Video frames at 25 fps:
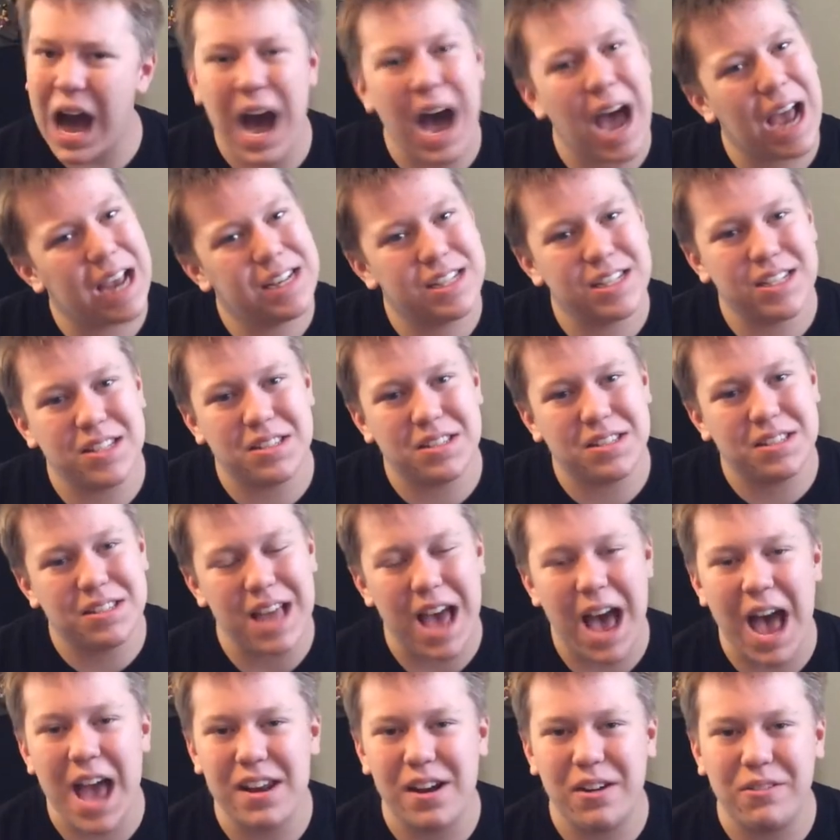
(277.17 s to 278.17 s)
I
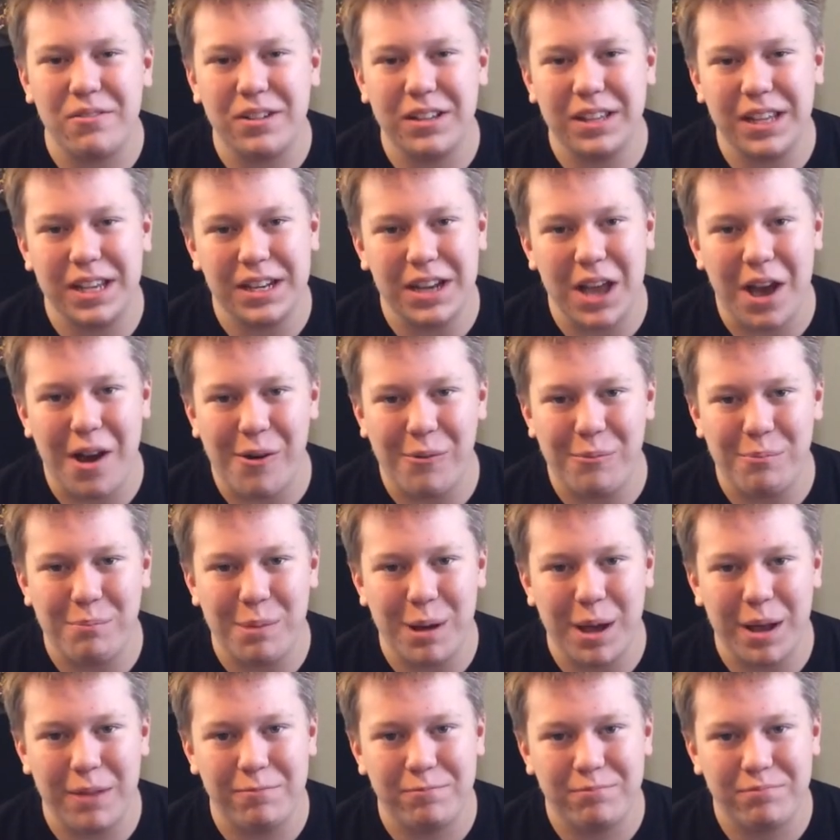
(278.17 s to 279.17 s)
don't really know.
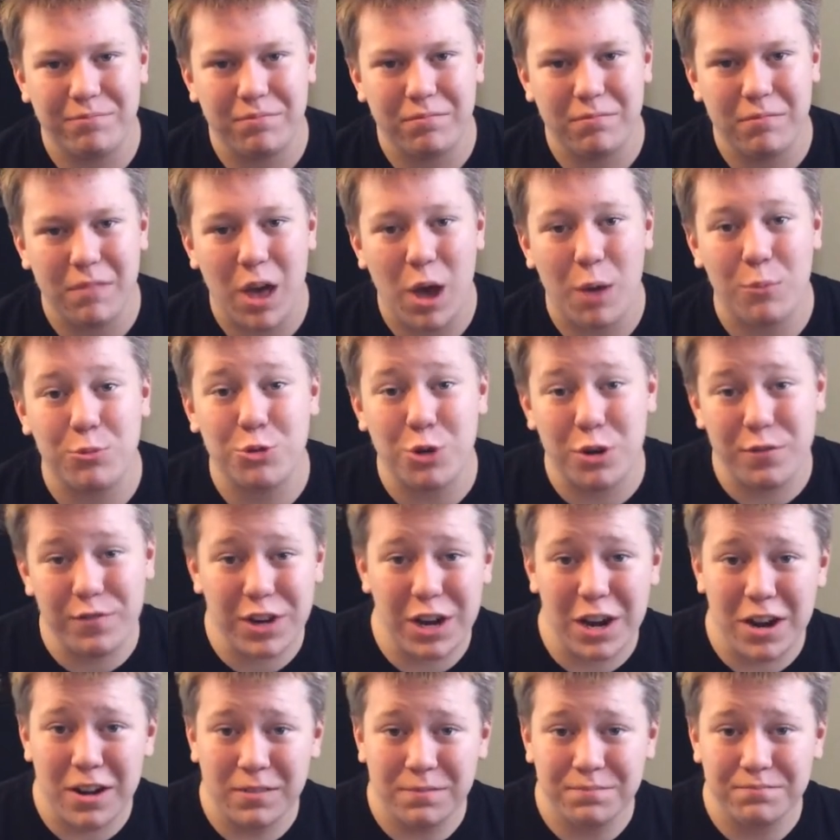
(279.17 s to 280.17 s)
But I'm Troy
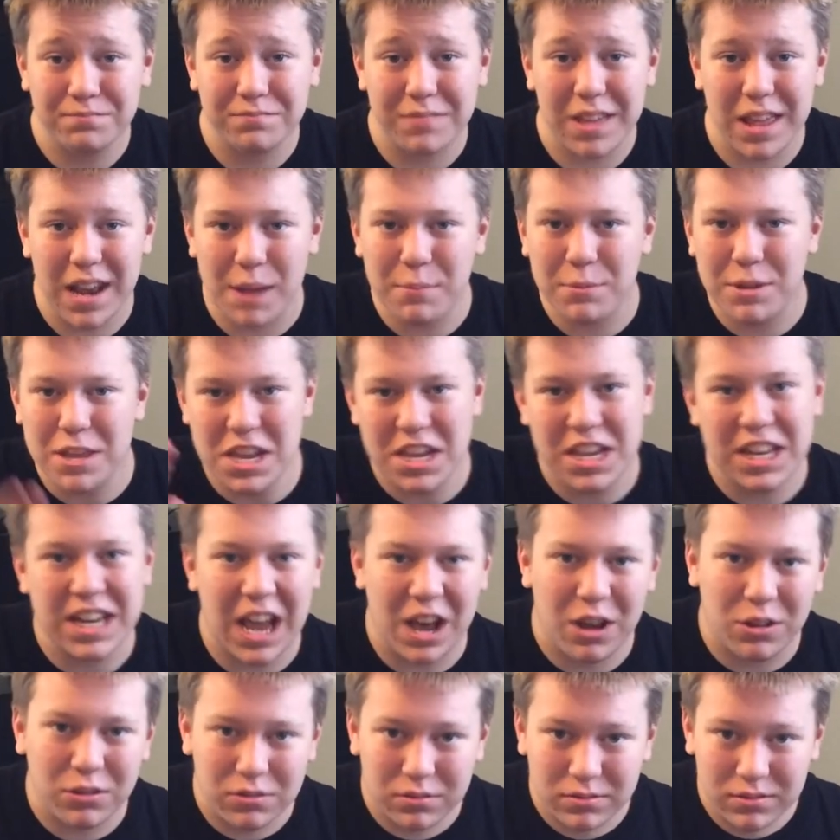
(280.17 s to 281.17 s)
Vernier, and I'm geeking
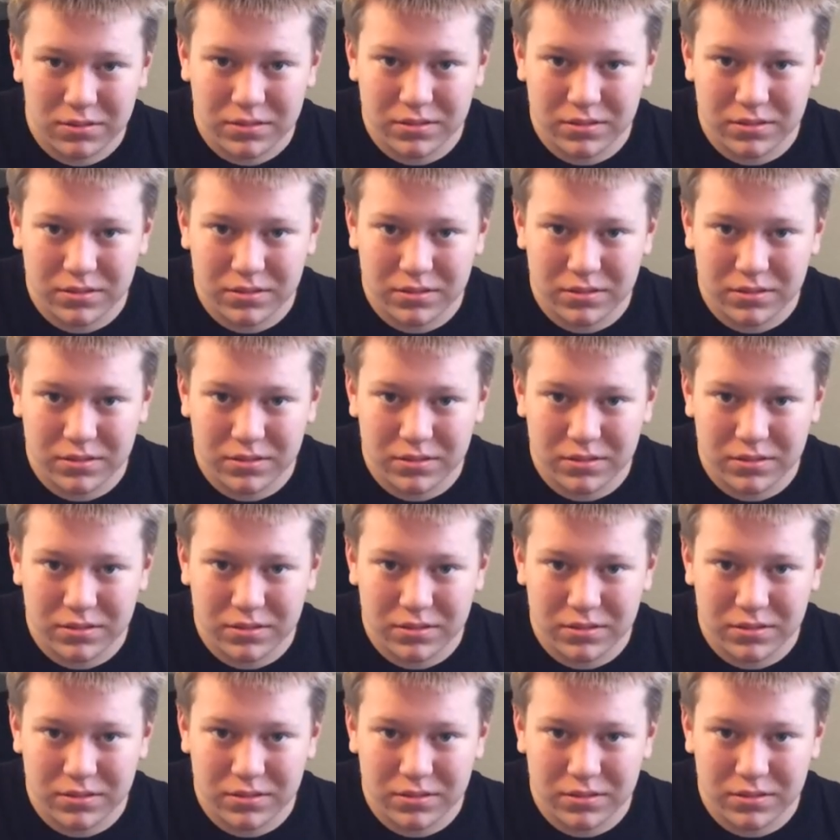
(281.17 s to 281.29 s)
out.